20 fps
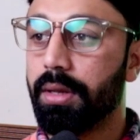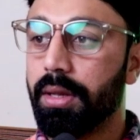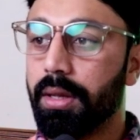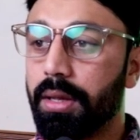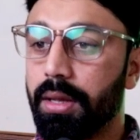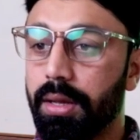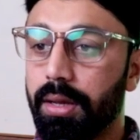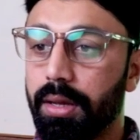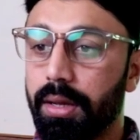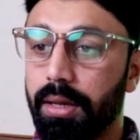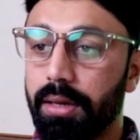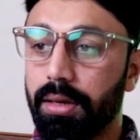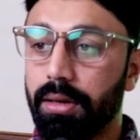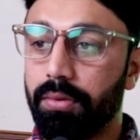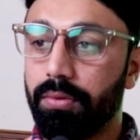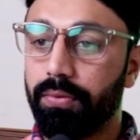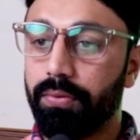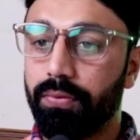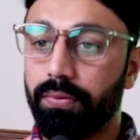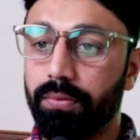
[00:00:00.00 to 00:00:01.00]
And
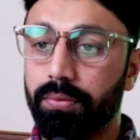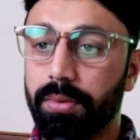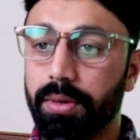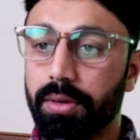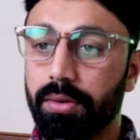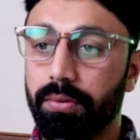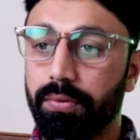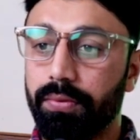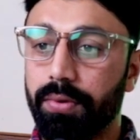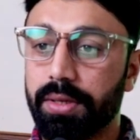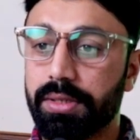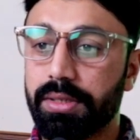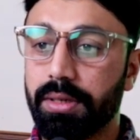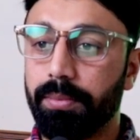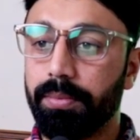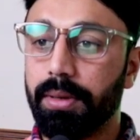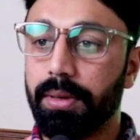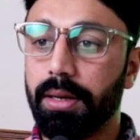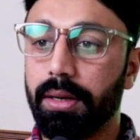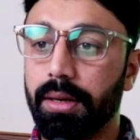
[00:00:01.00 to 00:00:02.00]
for
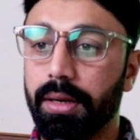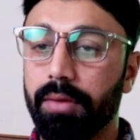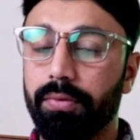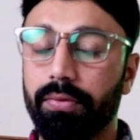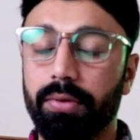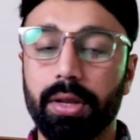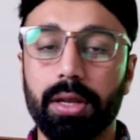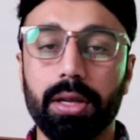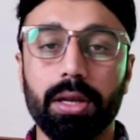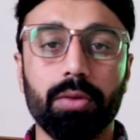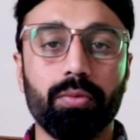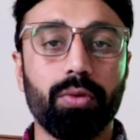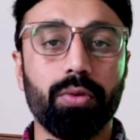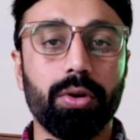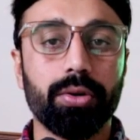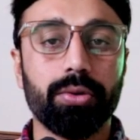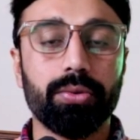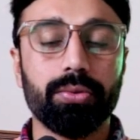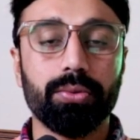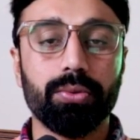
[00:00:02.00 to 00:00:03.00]
example, if I want
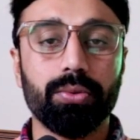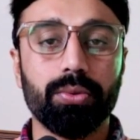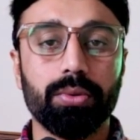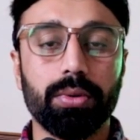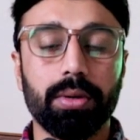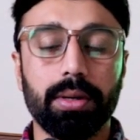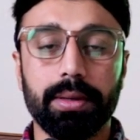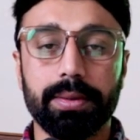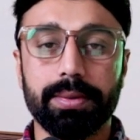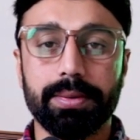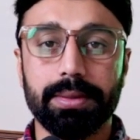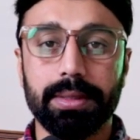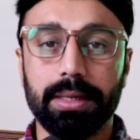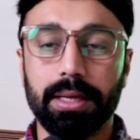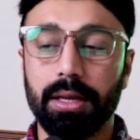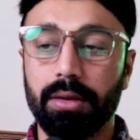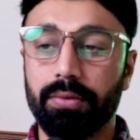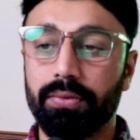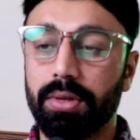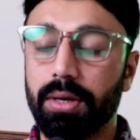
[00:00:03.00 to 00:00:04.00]
to see
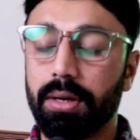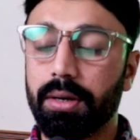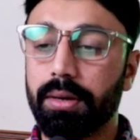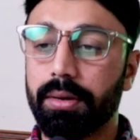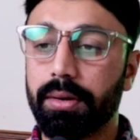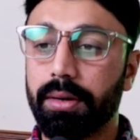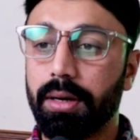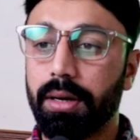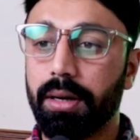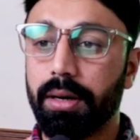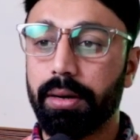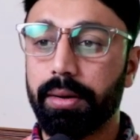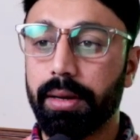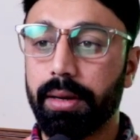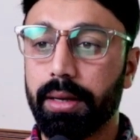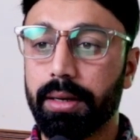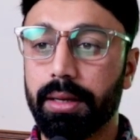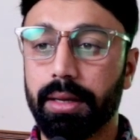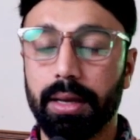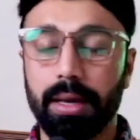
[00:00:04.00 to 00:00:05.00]
if there are
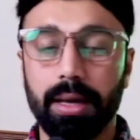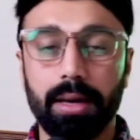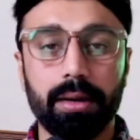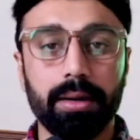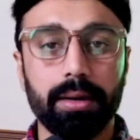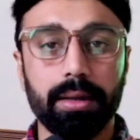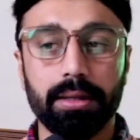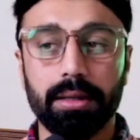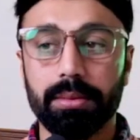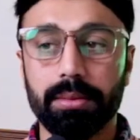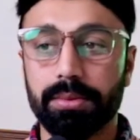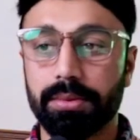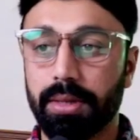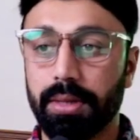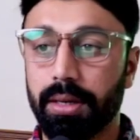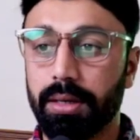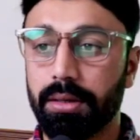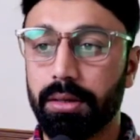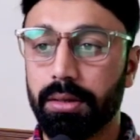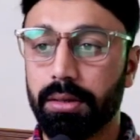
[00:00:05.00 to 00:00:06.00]
any error in the
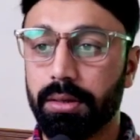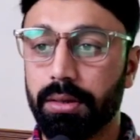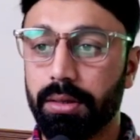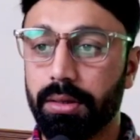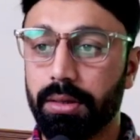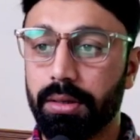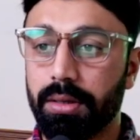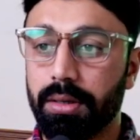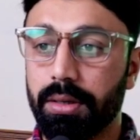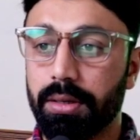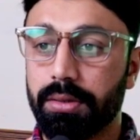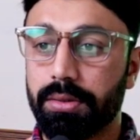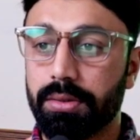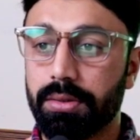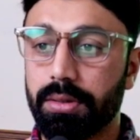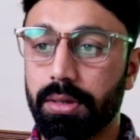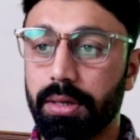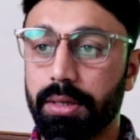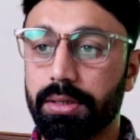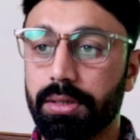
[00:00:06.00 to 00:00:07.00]
site, so
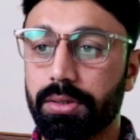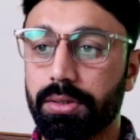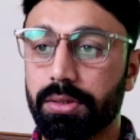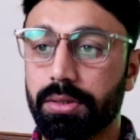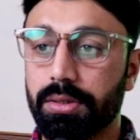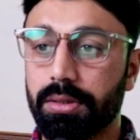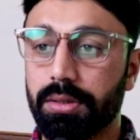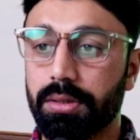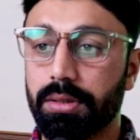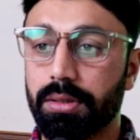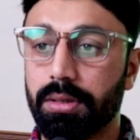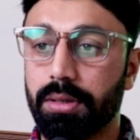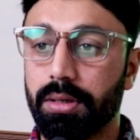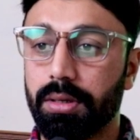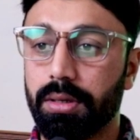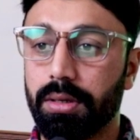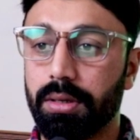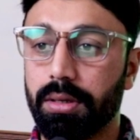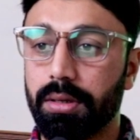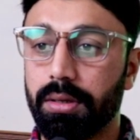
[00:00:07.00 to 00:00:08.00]
I just
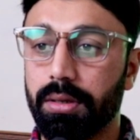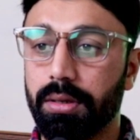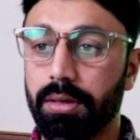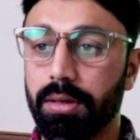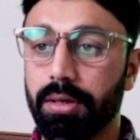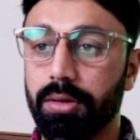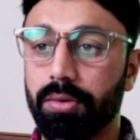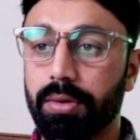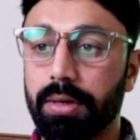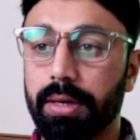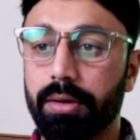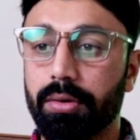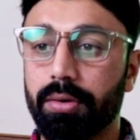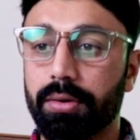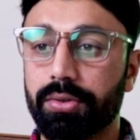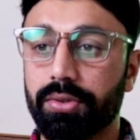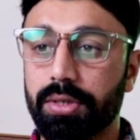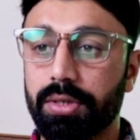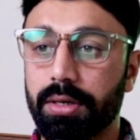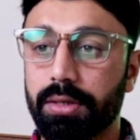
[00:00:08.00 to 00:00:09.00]
need to click on
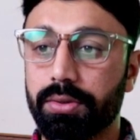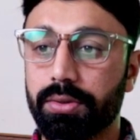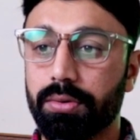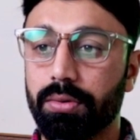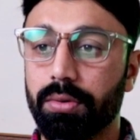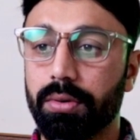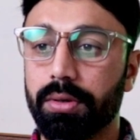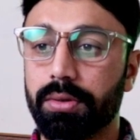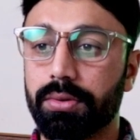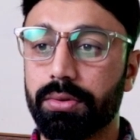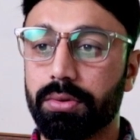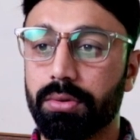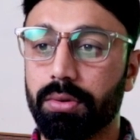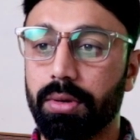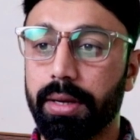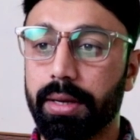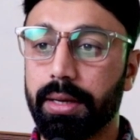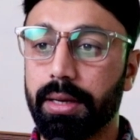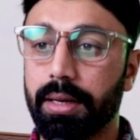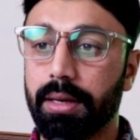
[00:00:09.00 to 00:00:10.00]
status code, so I
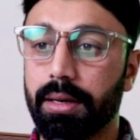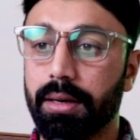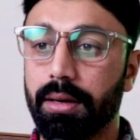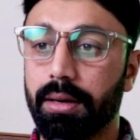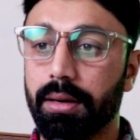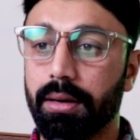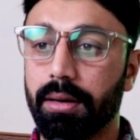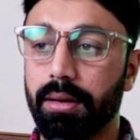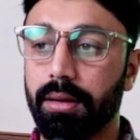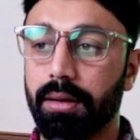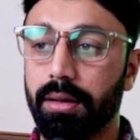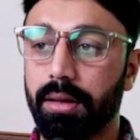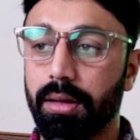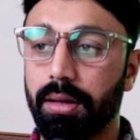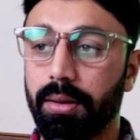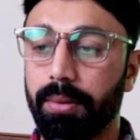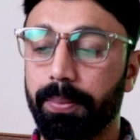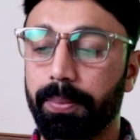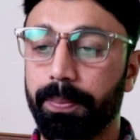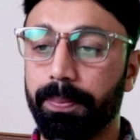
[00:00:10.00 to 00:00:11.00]
can
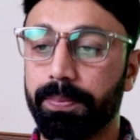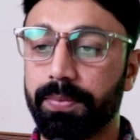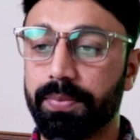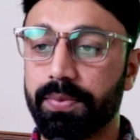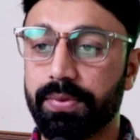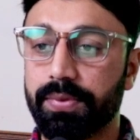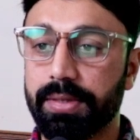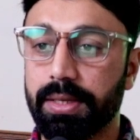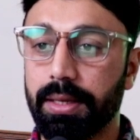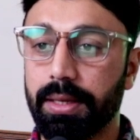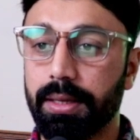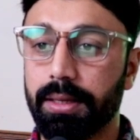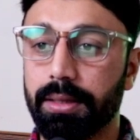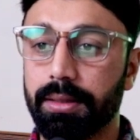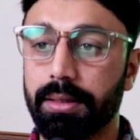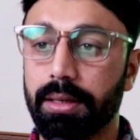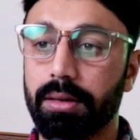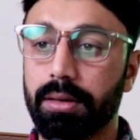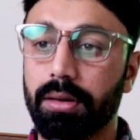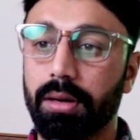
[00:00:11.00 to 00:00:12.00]
see
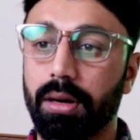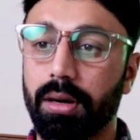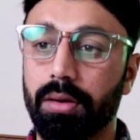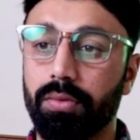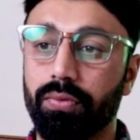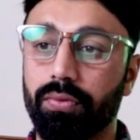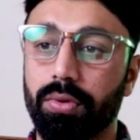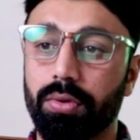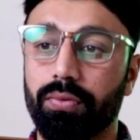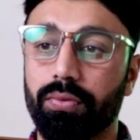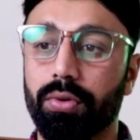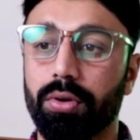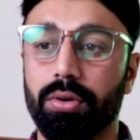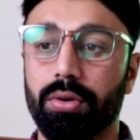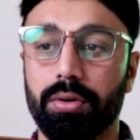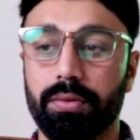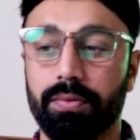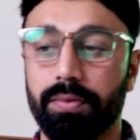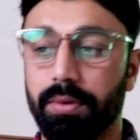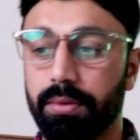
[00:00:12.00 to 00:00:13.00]
there are 404 not
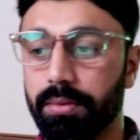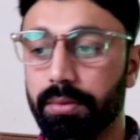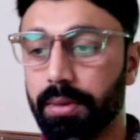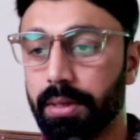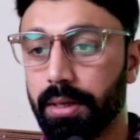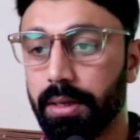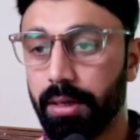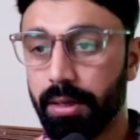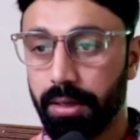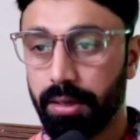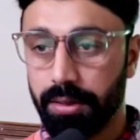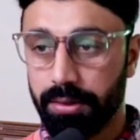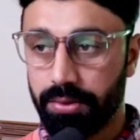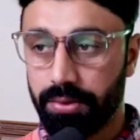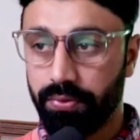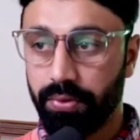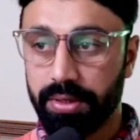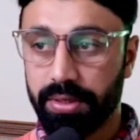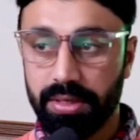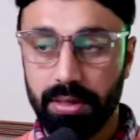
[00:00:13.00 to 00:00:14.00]
found. So for
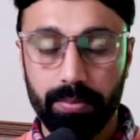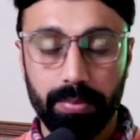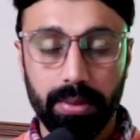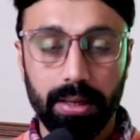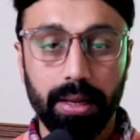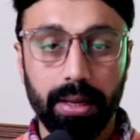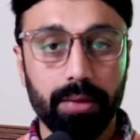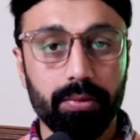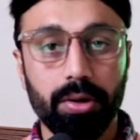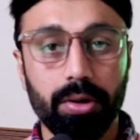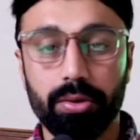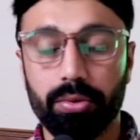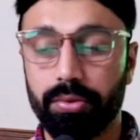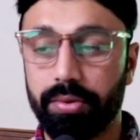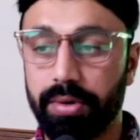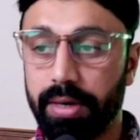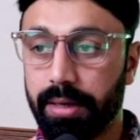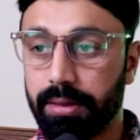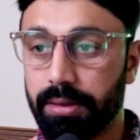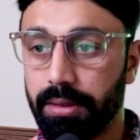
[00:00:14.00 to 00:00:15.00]
example, I want to
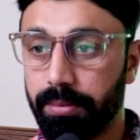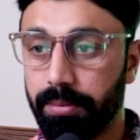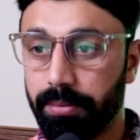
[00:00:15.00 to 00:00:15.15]
track them.